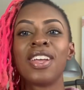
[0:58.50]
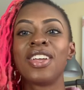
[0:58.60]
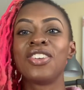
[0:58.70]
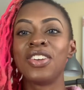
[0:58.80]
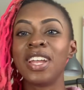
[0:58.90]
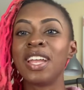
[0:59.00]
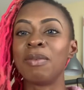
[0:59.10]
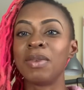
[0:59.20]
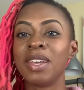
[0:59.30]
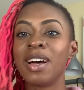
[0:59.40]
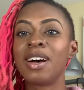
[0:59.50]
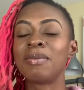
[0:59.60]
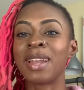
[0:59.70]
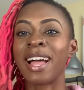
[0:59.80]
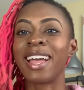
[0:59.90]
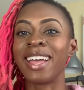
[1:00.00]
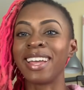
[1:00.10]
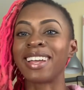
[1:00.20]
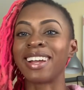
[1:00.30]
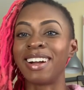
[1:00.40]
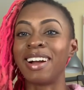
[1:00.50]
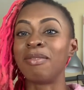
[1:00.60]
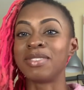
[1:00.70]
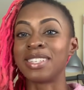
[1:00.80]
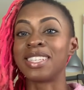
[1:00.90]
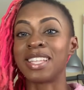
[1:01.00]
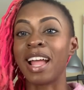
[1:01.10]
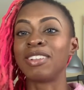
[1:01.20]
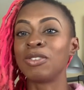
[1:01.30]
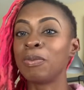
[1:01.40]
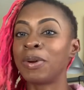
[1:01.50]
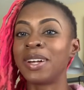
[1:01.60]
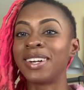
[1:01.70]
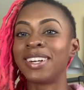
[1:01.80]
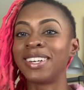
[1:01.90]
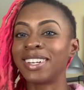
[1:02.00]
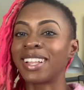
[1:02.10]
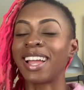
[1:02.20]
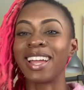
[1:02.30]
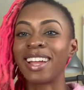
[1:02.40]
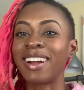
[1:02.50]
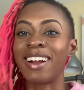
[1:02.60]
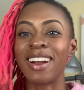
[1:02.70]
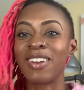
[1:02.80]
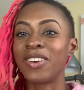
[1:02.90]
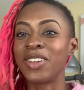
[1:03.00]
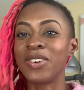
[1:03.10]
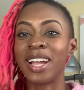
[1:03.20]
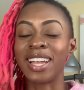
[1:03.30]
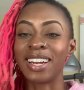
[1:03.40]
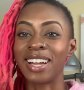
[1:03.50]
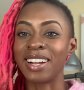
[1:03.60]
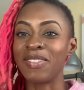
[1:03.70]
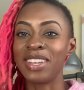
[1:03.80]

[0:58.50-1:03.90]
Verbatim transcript: you're hitting me up like I'm just a tattoo plug. Like, all right, where you at? Can I come in